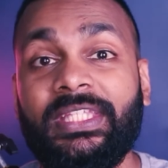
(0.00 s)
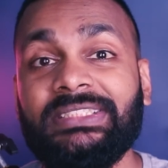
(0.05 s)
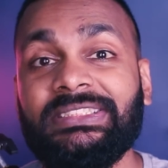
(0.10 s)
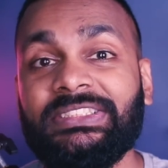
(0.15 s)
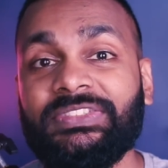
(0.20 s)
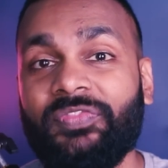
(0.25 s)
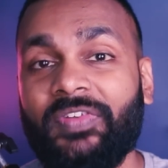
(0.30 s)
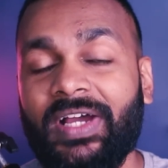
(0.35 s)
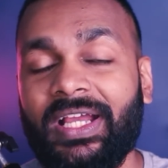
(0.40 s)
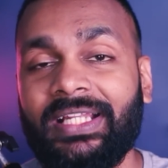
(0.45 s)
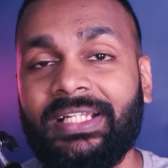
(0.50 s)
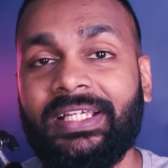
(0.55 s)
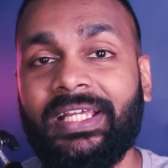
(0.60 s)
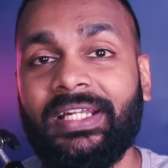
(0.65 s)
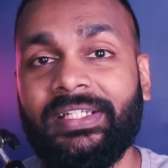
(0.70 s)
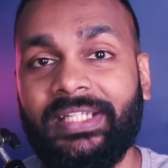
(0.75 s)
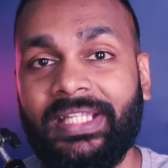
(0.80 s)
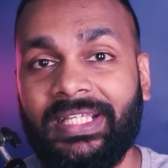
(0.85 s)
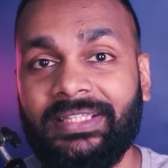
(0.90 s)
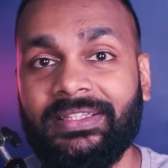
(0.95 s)
This file
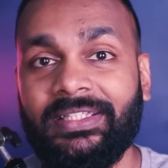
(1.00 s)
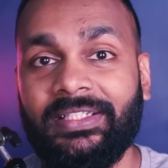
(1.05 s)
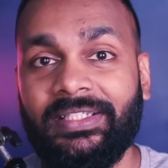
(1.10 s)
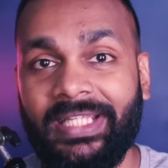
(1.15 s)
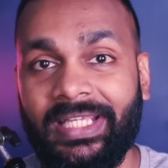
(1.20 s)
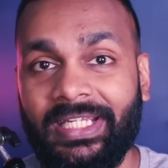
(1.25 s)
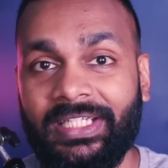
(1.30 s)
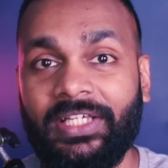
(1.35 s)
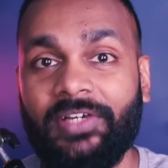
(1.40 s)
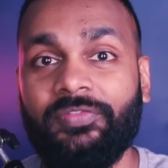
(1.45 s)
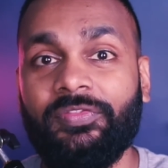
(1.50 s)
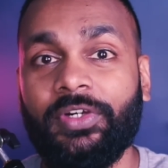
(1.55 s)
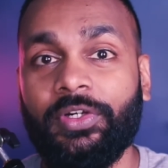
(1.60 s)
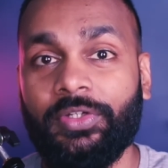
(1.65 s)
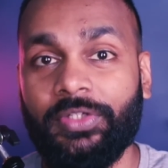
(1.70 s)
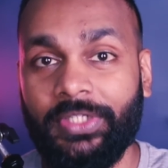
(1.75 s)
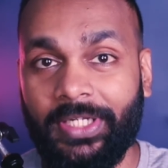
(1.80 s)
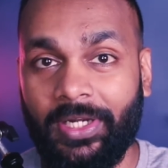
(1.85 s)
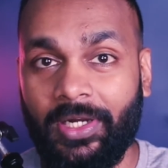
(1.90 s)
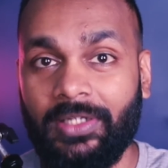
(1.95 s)
contained the data for a
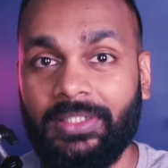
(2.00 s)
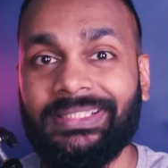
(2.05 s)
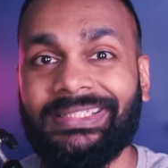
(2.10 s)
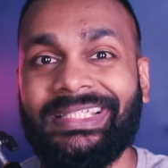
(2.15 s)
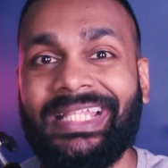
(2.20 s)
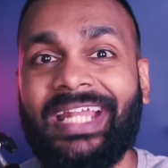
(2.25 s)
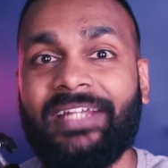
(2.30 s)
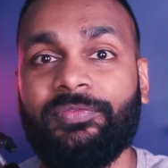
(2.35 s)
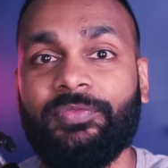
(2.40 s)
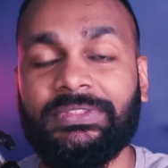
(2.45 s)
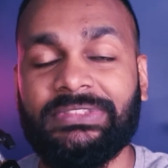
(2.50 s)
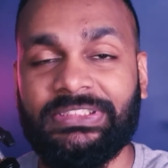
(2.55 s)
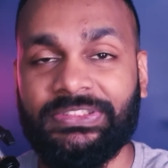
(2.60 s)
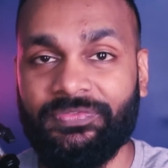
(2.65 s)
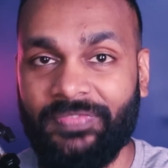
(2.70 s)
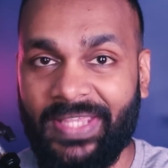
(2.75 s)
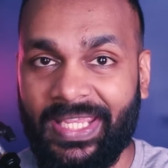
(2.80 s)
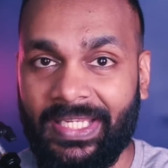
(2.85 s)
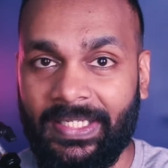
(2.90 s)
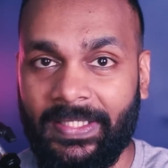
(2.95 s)
drug that was
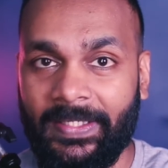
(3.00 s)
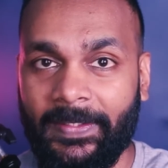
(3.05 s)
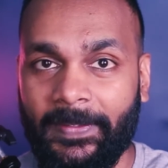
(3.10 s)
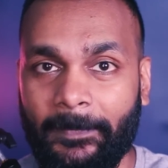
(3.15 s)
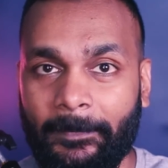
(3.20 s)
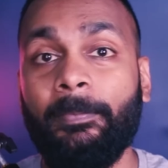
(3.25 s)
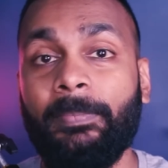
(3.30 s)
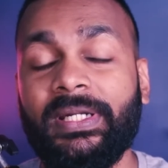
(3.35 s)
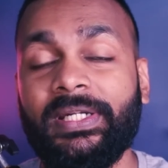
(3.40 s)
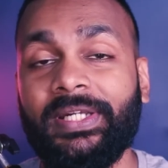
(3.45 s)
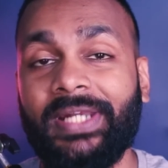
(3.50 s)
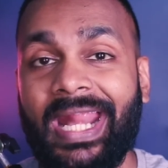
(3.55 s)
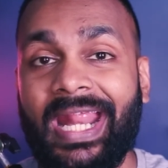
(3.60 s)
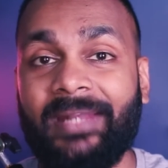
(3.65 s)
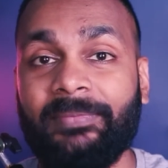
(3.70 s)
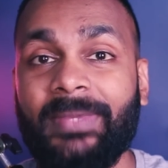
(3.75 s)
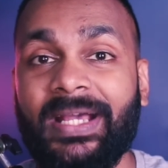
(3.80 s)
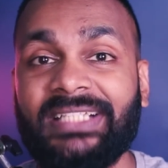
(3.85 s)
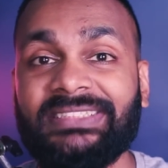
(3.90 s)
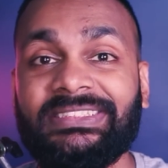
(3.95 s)
failing, but
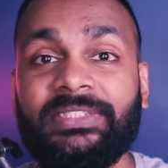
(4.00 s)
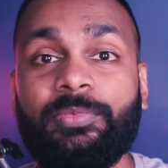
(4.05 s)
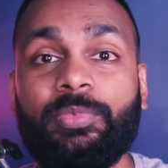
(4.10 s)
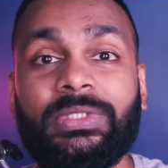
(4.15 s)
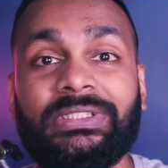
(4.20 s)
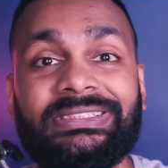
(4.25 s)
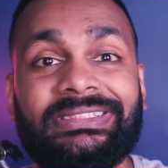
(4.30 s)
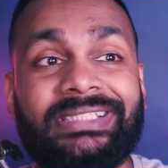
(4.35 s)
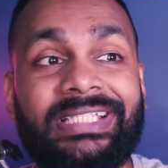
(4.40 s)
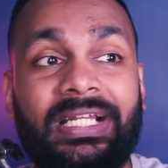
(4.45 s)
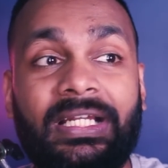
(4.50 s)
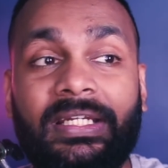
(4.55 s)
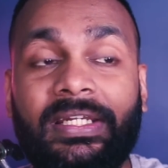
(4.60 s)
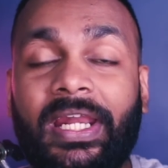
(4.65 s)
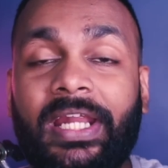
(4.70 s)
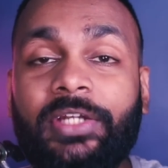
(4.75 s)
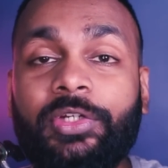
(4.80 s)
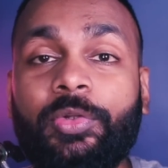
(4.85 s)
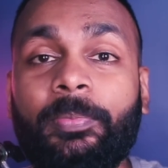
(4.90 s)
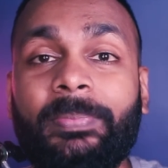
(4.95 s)
Ranbaxy was still
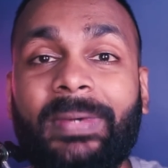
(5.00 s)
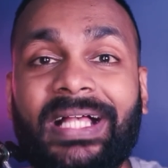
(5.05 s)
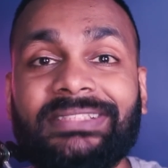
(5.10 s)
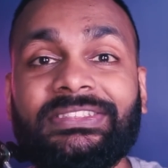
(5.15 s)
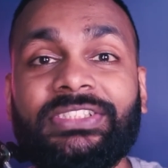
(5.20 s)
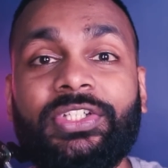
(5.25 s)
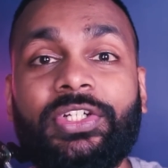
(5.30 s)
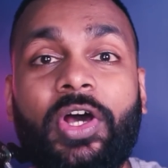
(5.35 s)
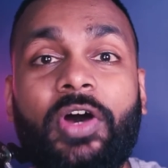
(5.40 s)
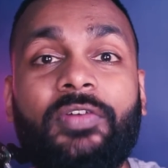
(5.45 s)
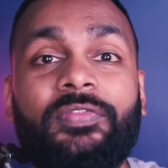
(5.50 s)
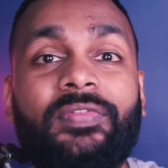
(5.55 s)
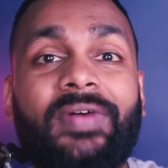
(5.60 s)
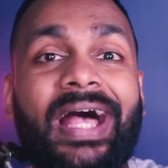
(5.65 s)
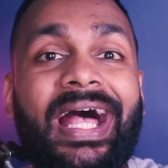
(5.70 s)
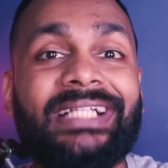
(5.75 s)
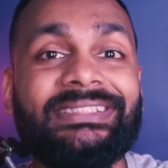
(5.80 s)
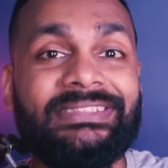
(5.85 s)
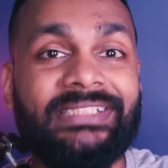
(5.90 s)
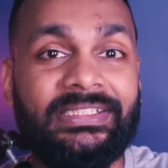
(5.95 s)
trying to pass it off
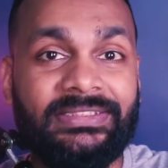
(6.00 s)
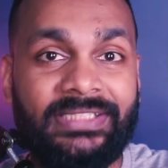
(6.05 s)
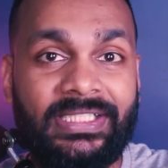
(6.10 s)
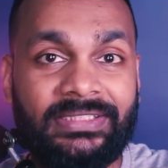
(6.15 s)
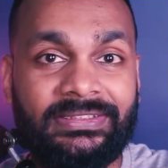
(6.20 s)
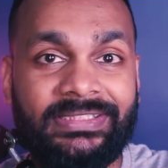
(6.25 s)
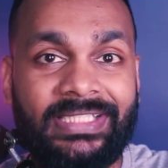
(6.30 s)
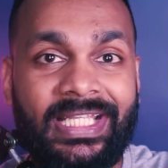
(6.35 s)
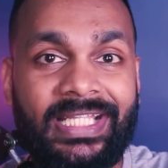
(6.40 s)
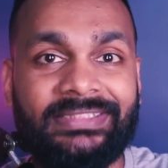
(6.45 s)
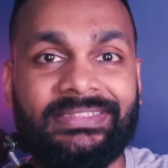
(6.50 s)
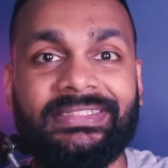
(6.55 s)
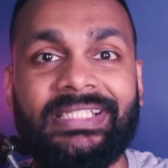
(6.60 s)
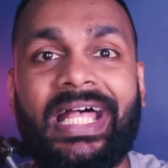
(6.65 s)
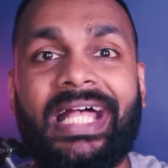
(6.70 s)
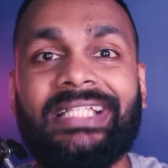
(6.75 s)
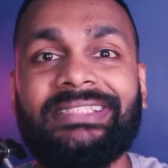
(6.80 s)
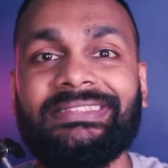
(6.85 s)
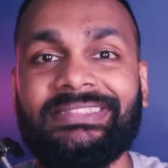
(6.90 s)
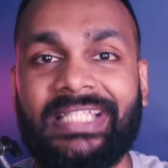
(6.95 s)
as a success
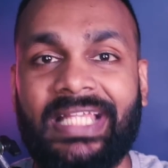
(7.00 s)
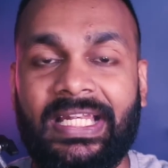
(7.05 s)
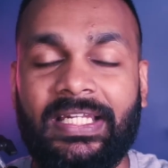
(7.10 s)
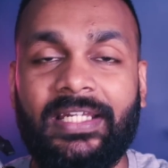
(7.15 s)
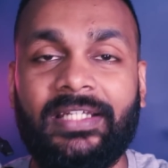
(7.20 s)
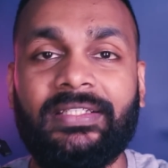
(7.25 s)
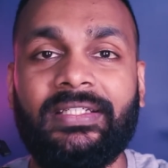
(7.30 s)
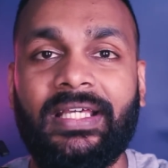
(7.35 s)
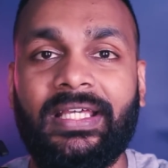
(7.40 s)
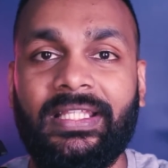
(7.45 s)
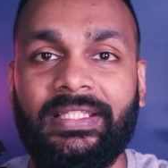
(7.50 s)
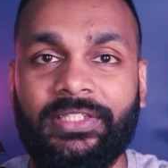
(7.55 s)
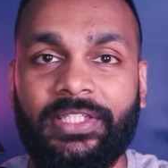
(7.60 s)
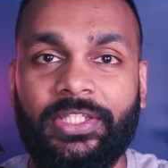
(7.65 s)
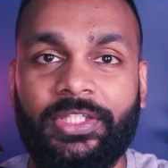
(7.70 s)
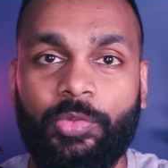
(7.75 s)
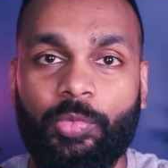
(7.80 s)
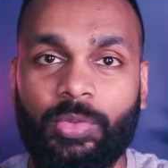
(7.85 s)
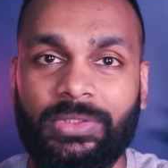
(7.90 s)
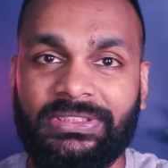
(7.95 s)
and sell it in
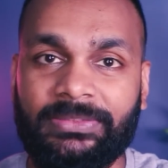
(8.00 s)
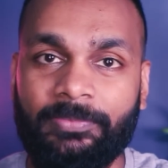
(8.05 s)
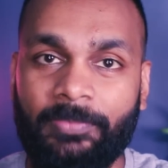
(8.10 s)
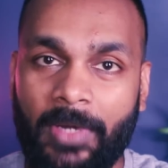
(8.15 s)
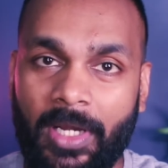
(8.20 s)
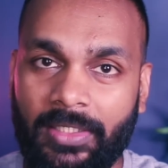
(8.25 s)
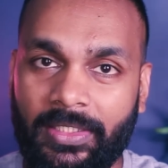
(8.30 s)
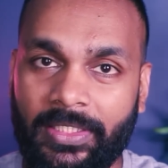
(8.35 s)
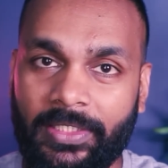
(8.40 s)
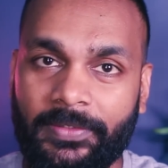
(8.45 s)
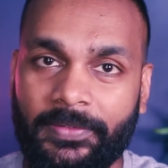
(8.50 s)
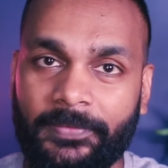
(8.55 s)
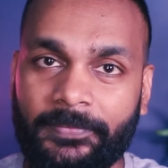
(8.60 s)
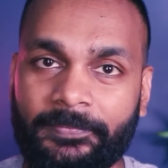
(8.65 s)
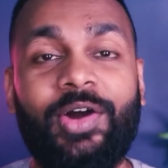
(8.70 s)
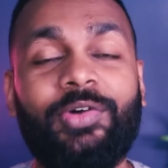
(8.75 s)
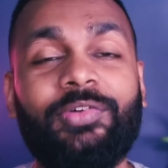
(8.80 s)
the US market.